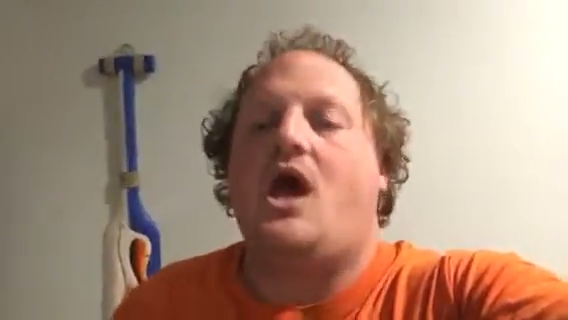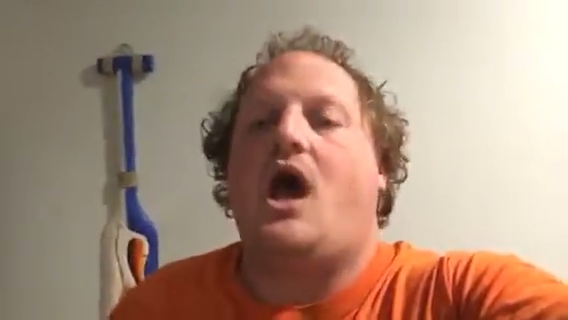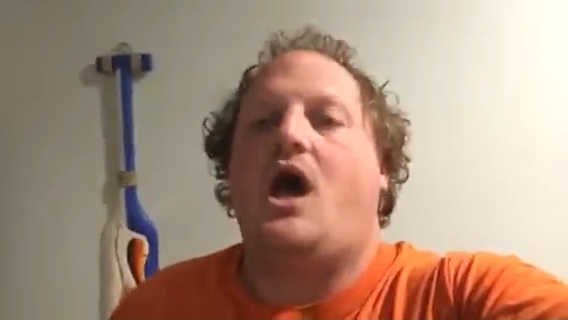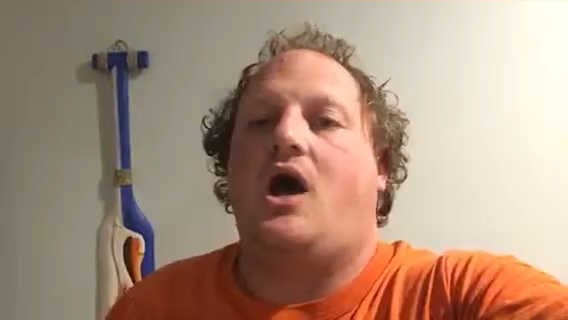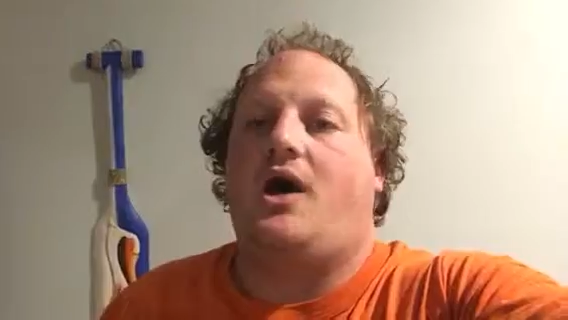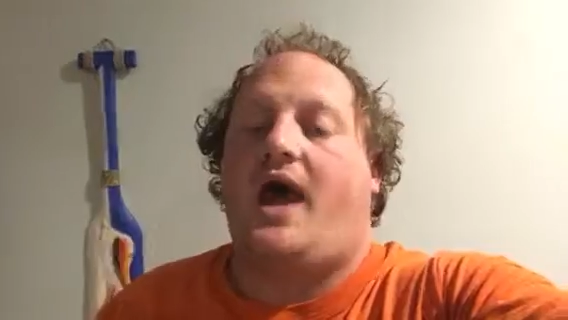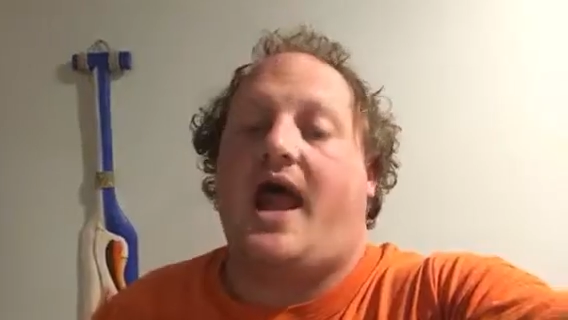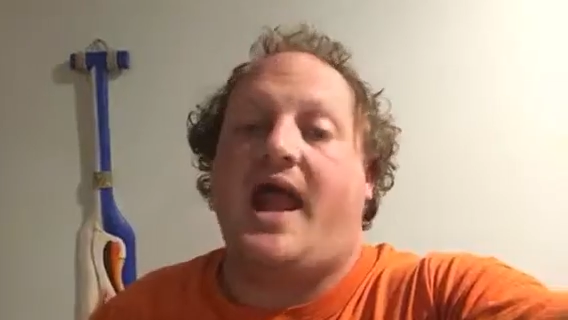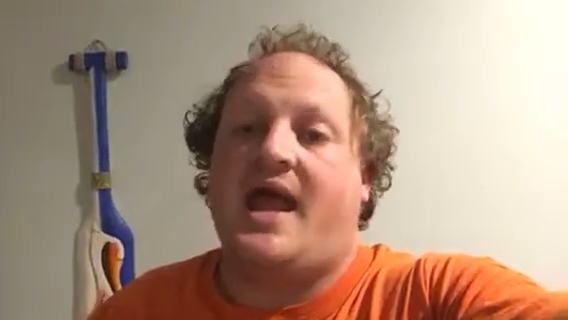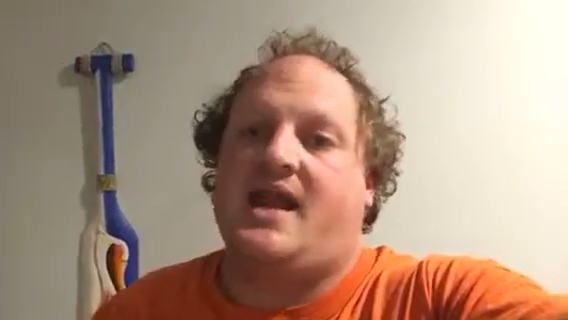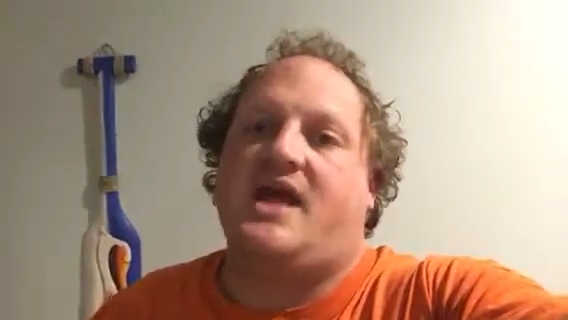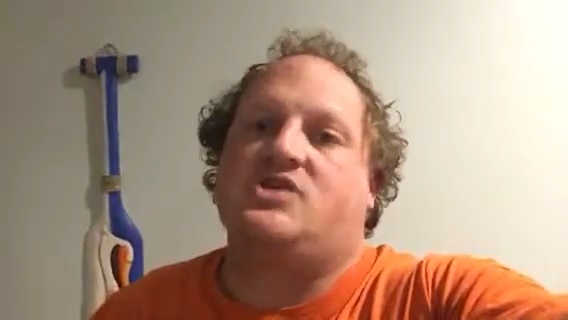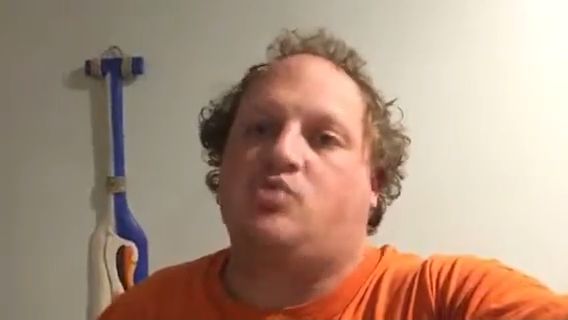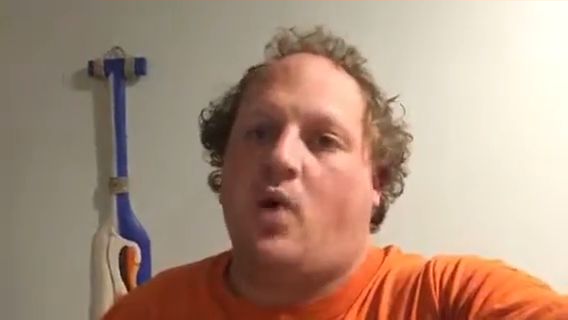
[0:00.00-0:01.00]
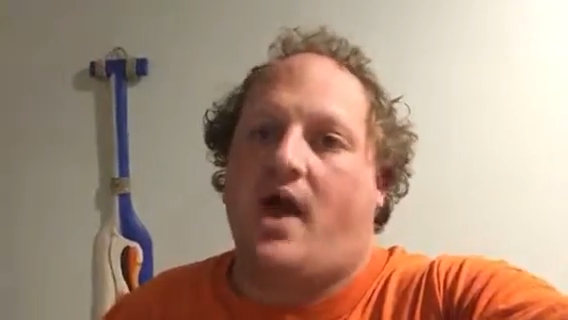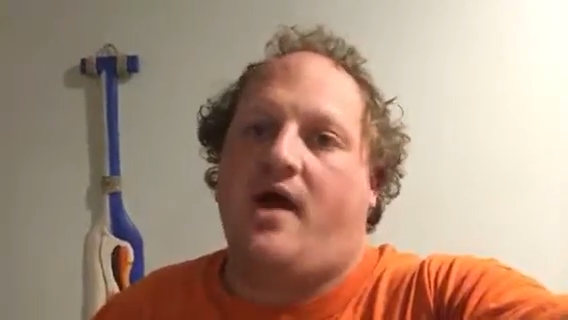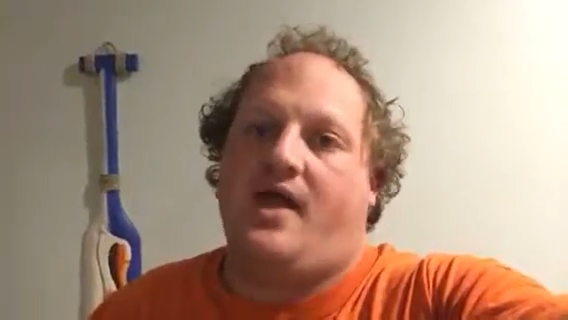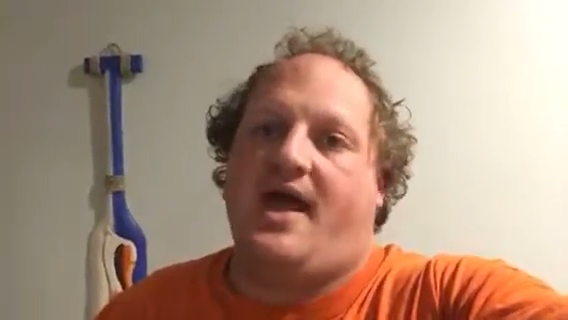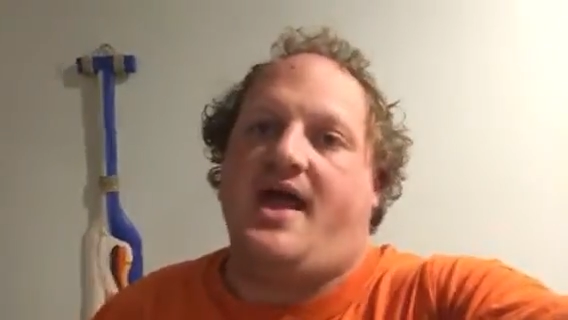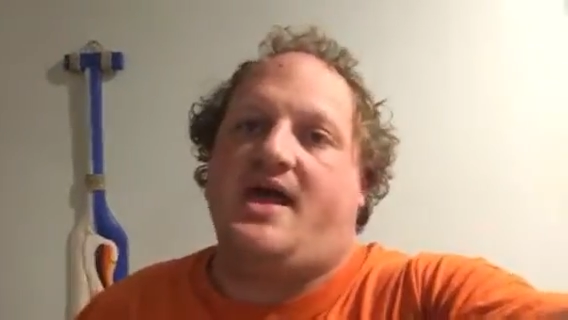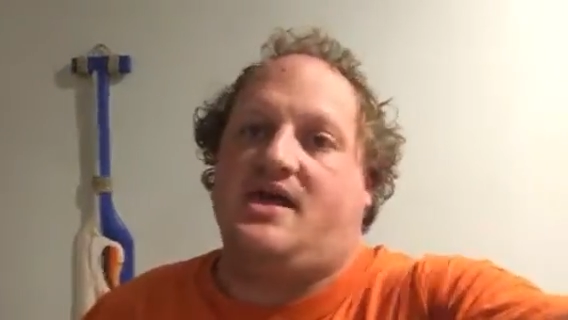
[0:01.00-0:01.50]
And as
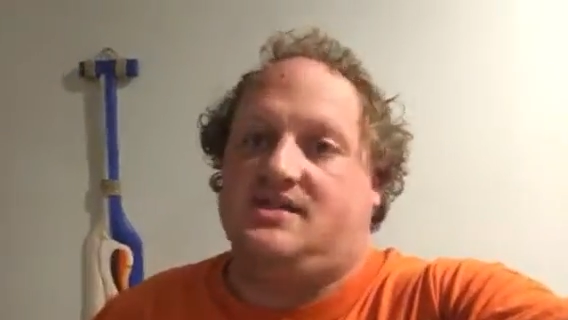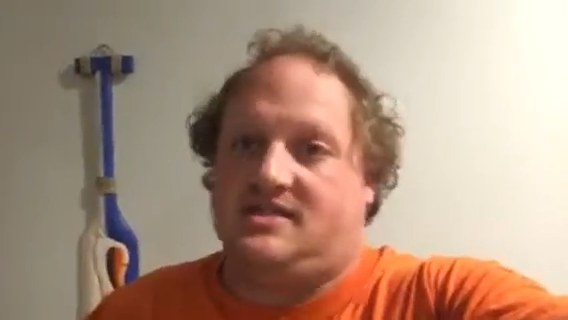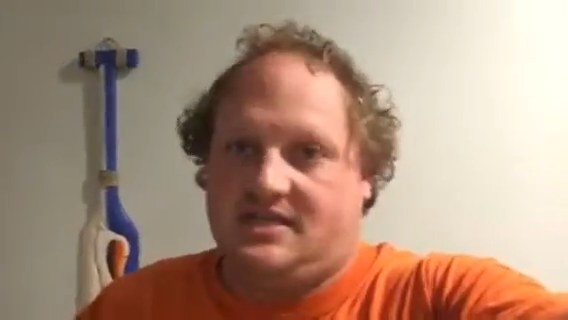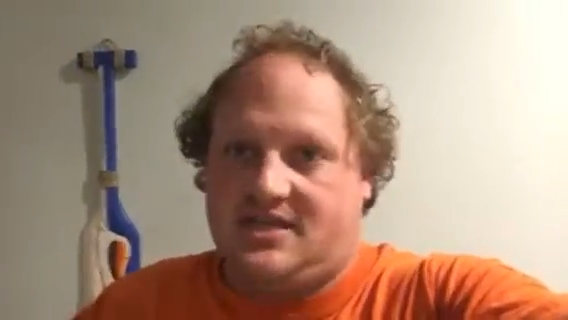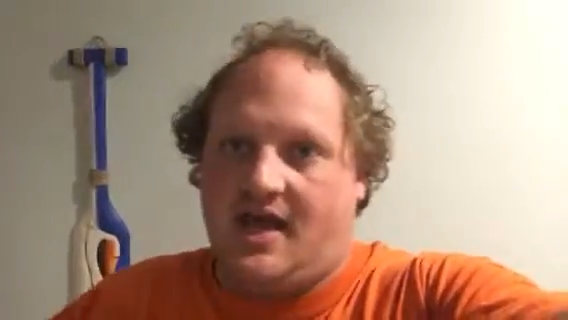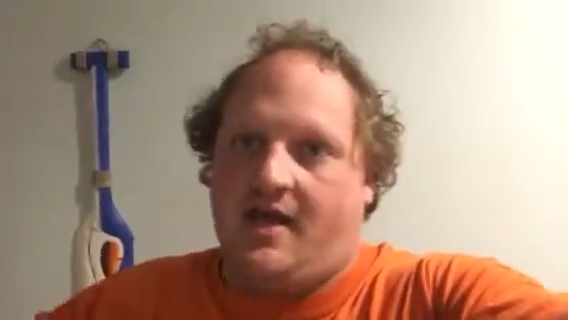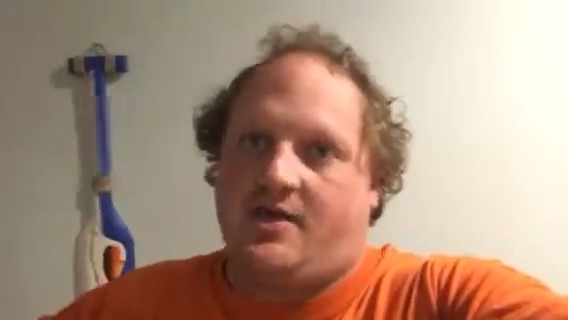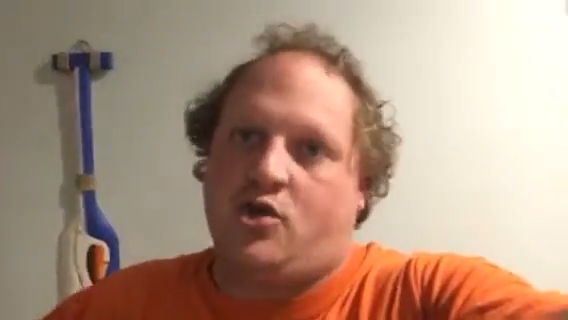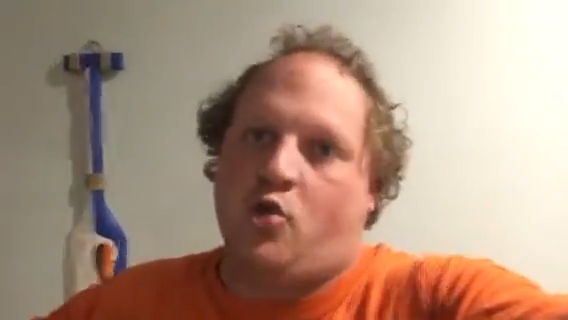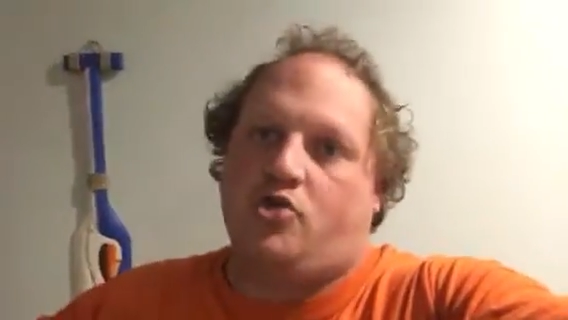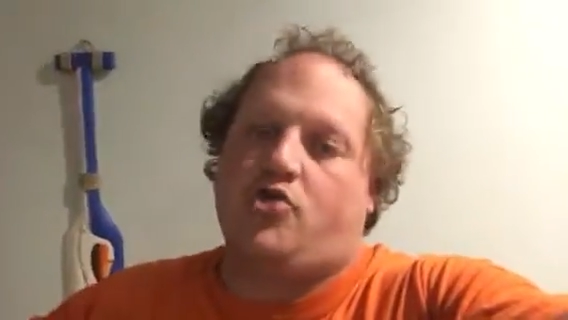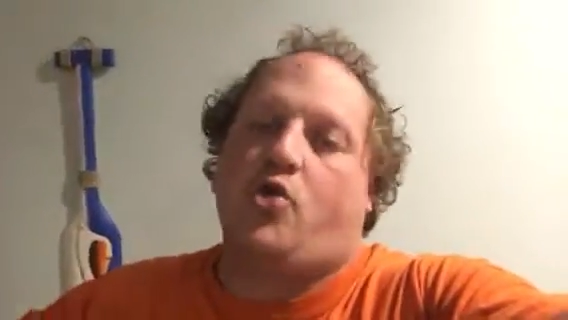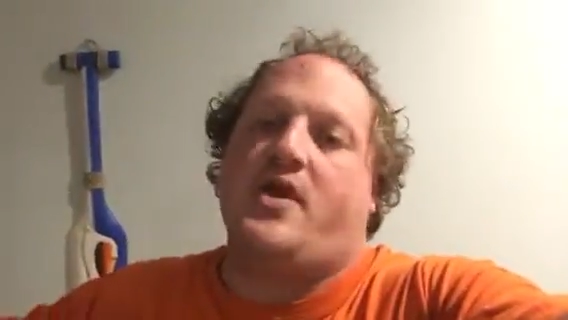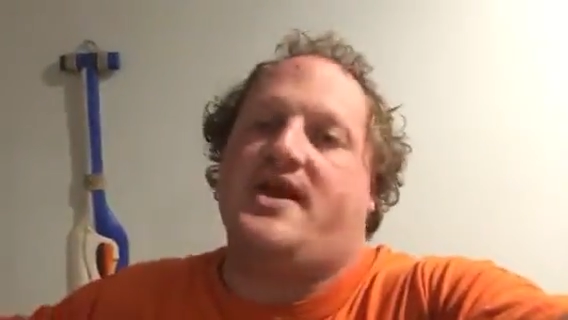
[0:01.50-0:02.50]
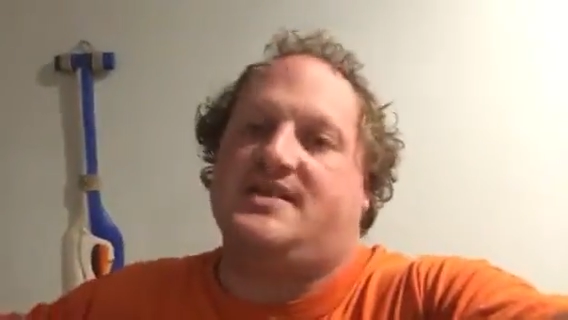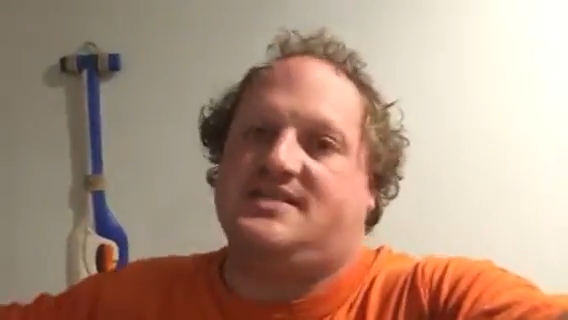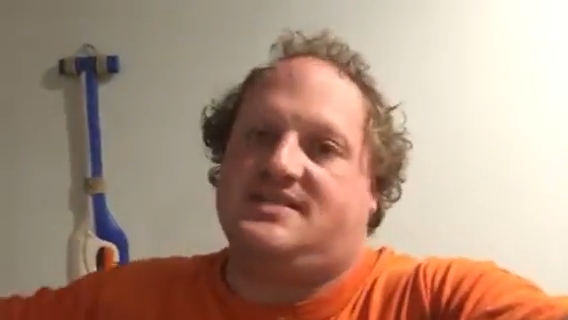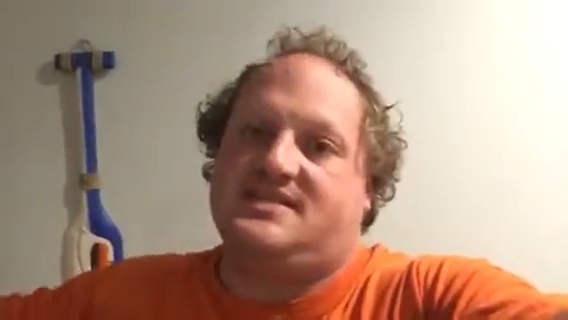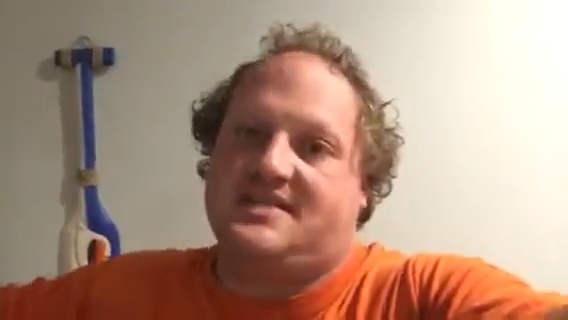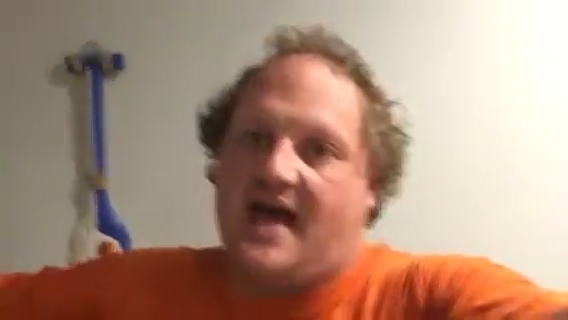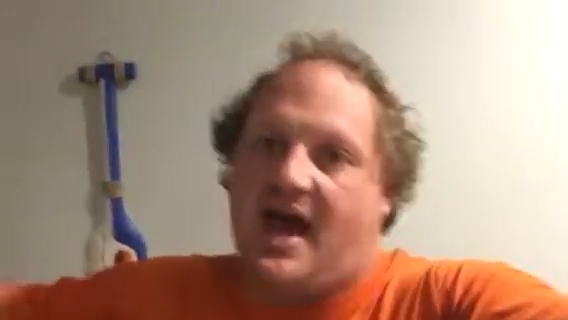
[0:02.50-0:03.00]
well as telling North Korea to
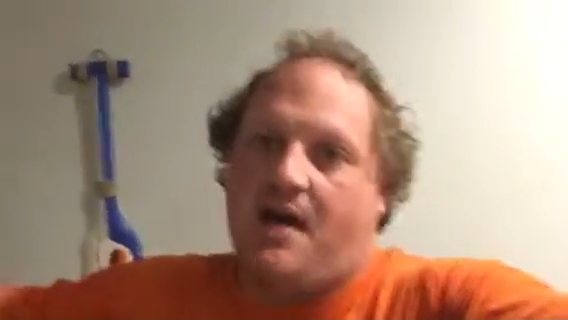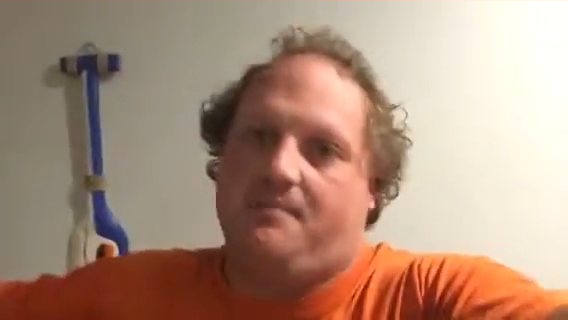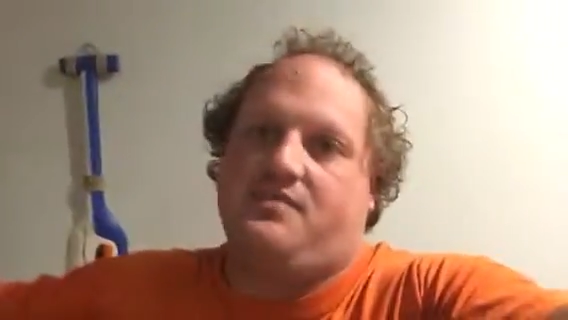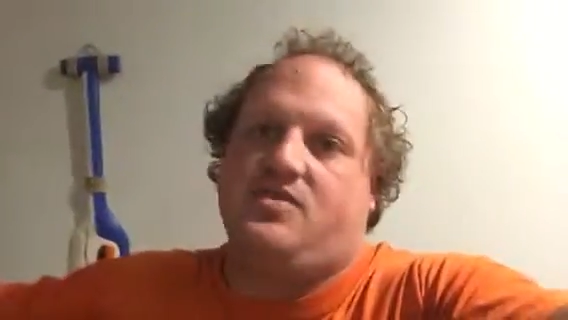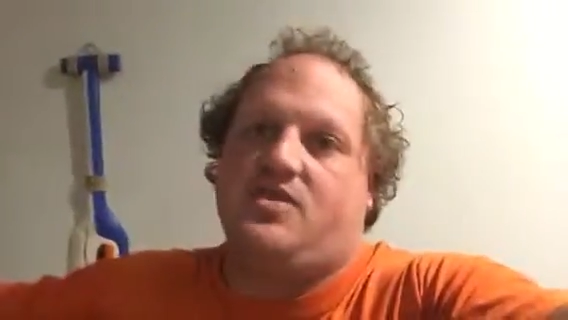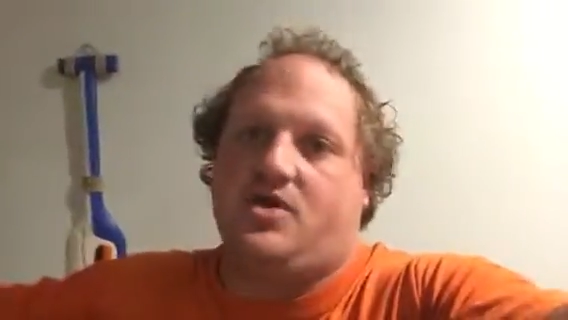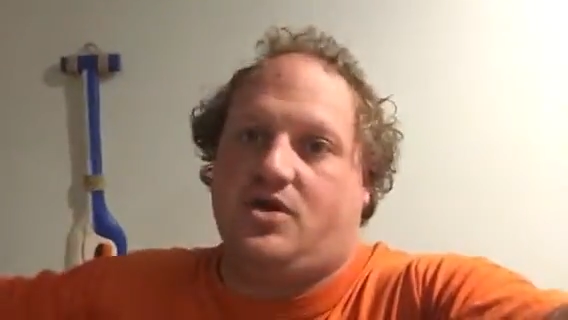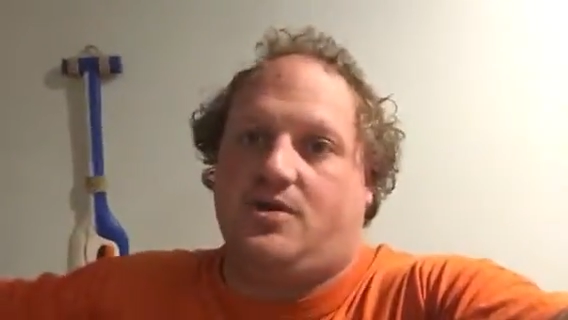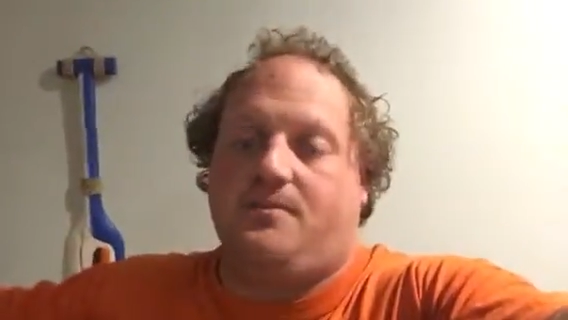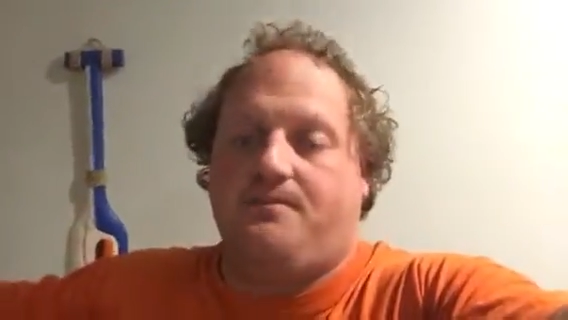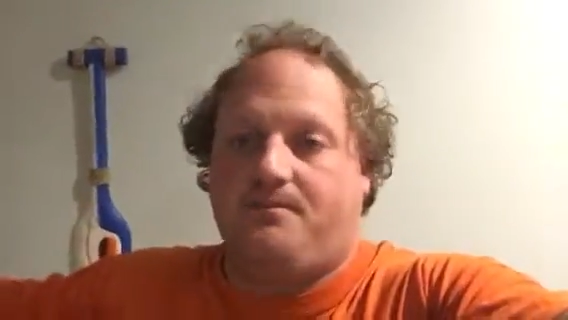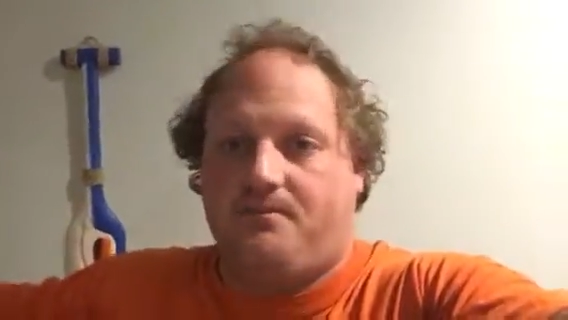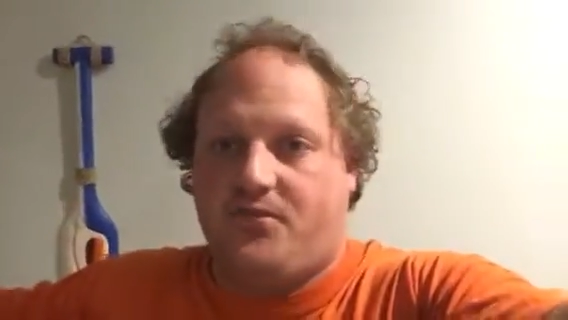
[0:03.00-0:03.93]
stop the